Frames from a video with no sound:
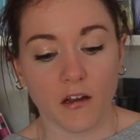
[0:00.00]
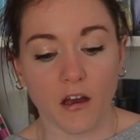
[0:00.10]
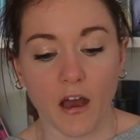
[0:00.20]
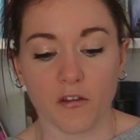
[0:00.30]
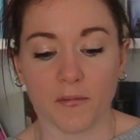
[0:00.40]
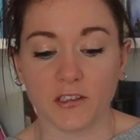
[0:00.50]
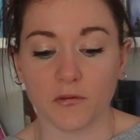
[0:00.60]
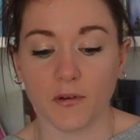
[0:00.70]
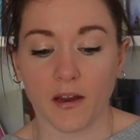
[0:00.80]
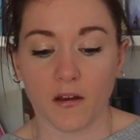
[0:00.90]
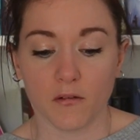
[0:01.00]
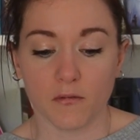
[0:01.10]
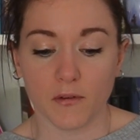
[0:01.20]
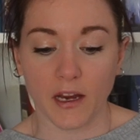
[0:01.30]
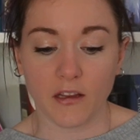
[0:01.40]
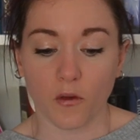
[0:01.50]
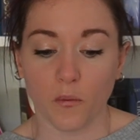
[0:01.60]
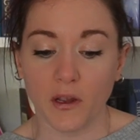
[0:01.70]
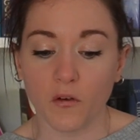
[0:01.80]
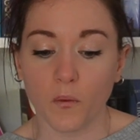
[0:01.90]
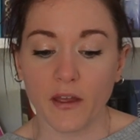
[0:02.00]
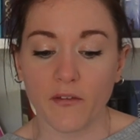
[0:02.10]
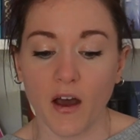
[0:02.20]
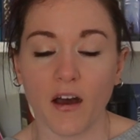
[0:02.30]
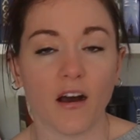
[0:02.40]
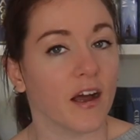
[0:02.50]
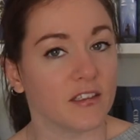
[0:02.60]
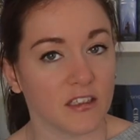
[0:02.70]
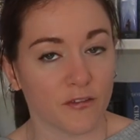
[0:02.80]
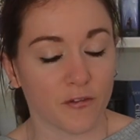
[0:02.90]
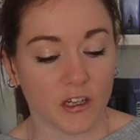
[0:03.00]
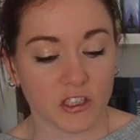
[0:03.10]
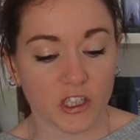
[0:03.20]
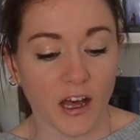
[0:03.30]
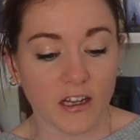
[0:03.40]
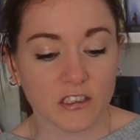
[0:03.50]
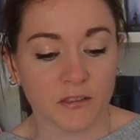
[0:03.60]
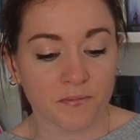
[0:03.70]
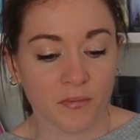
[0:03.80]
I was meant to read The Wind Weaver. I didn't finish that.